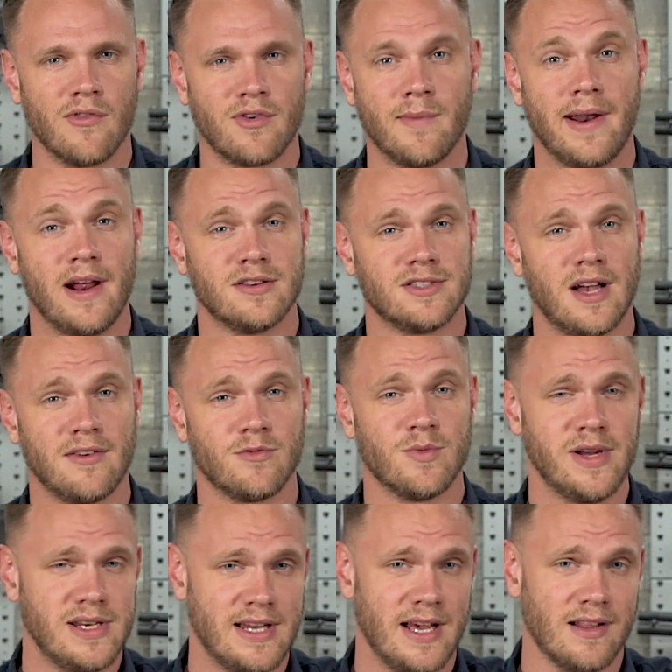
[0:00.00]
from an airsoft
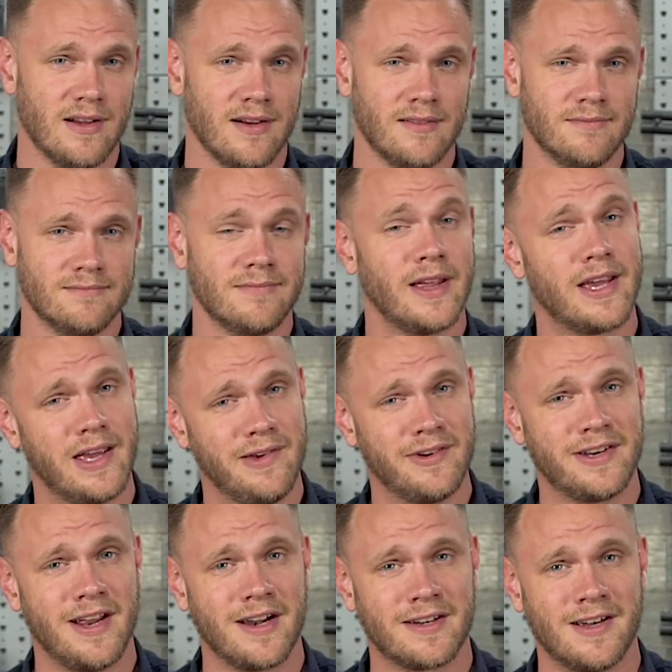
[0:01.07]
retailer, like
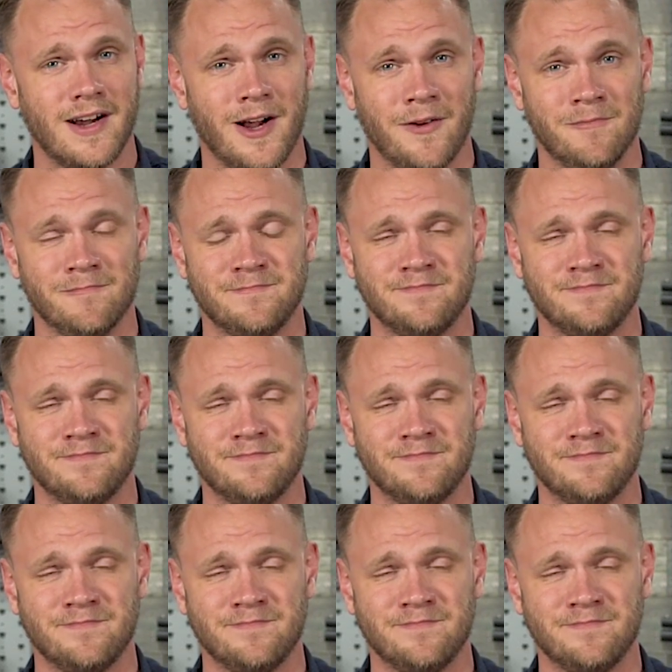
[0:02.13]
Evike.com.